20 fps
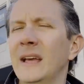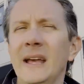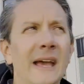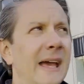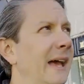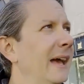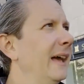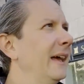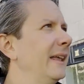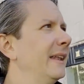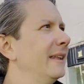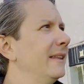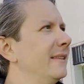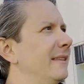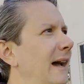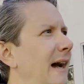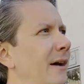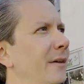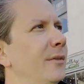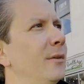And
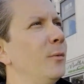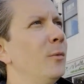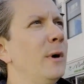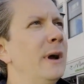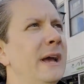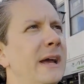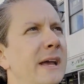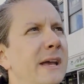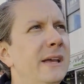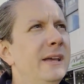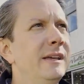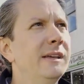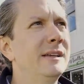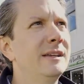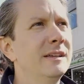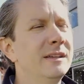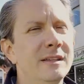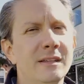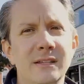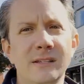down the way
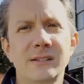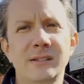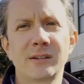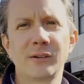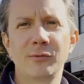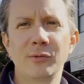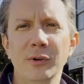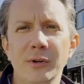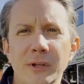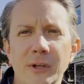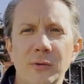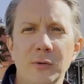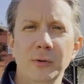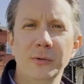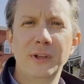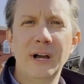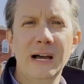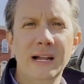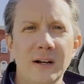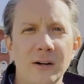is a really cool
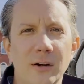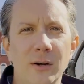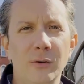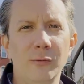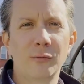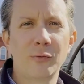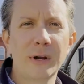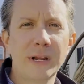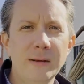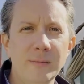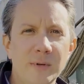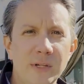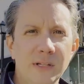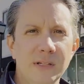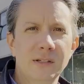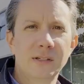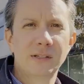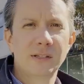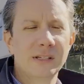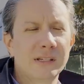diner called
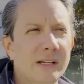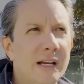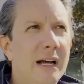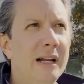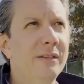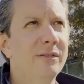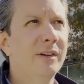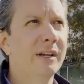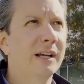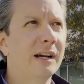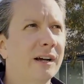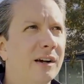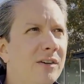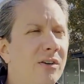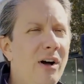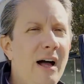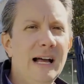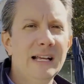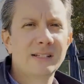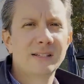Raymond's. It's kind of like a
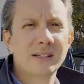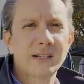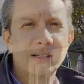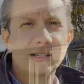classic